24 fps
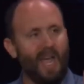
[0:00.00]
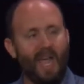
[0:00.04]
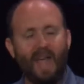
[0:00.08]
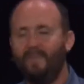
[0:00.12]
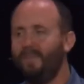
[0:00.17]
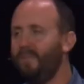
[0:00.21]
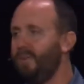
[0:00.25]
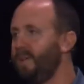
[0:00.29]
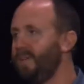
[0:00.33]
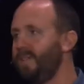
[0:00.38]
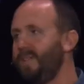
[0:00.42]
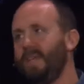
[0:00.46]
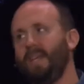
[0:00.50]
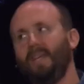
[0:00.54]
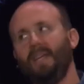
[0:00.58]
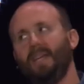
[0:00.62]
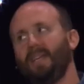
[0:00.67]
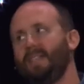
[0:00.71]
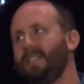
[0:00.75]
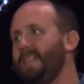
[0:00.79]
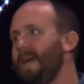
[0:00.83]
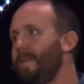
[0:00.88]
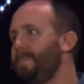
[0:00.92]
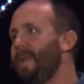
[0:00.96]
everything
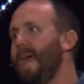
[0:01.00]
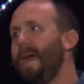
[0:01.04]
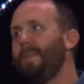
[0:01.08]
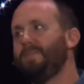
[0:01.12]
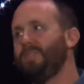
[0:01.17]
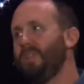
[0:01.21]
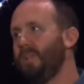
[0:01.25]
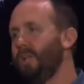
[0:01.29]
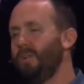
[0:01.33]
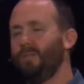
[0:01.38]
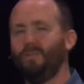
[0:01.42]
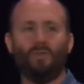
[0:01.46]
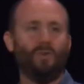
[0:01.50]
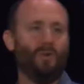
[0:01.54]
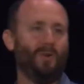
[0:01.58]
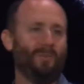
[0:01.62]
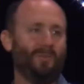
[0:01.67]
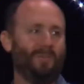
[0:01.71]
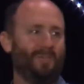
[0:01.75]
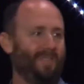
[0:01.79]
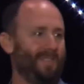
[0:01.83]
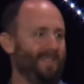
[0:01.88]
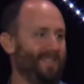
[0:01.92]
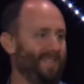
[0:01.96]
except absolute
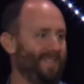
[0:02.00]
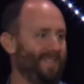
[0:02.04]
truth.